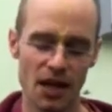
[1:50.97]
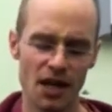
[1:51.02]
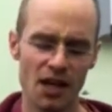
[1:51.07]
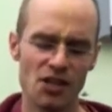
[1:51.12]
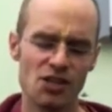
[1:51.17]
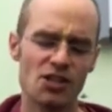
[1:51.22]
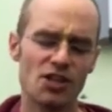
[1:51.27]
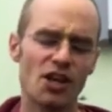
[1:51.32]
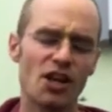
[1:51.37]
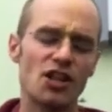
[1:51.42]

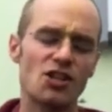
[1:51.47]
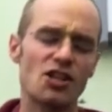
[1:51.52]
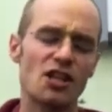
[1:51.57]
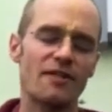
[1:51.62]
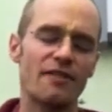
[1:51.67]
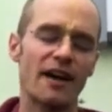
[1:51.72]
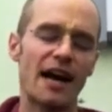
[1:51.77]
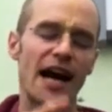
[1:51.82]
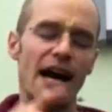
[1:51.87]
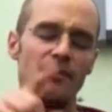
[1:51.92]
searching
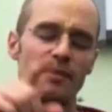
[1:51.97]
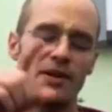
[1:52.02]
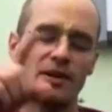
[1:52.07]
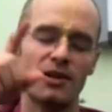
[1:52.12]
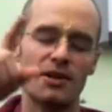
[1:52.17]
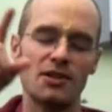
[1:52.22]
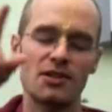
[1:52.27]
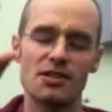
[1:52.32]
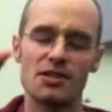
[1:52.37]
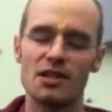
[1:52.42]
for
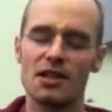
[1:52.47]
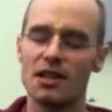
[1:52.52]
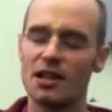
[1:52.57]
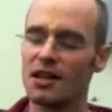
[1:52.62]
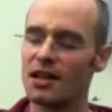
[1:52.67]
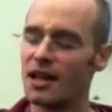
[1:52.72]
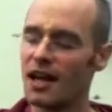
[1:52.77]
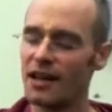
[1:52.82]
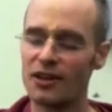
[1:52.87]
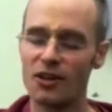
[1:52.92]
happiness
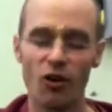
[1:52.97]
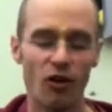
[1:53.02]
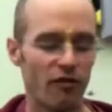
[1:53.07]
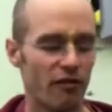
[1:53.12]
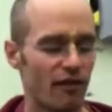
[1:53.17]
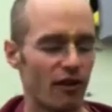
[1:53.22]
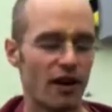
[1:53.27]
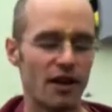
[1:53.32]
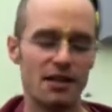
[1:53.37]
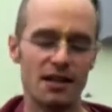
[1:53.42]
and not
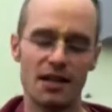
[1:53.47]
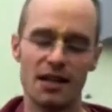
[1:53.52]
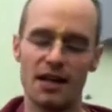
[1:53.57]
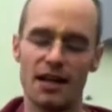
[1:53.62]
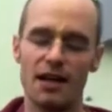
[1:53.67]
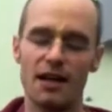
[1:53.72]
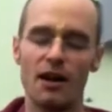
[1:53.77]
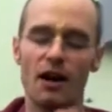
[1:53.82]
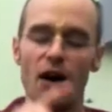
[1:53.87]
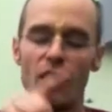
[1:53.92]
finding
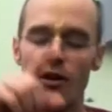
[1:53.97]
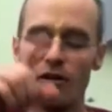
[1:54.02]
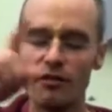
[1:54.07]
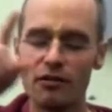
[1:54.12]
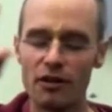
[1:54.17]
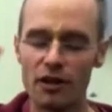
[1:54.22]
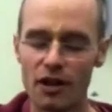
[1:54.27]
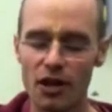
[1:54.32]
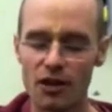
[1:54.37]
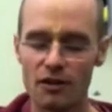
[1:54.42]
it
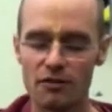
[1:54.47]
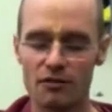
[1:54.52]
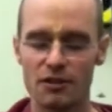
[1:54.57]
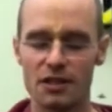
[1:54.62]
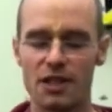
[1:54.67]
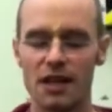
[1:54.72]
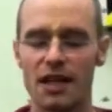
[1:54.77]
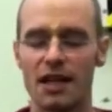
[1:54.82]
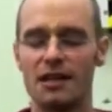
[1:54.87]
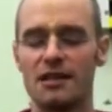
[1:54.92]
over and over
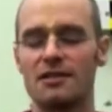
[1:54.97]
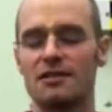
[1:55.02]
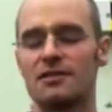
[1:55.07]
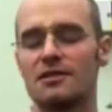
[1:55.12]
again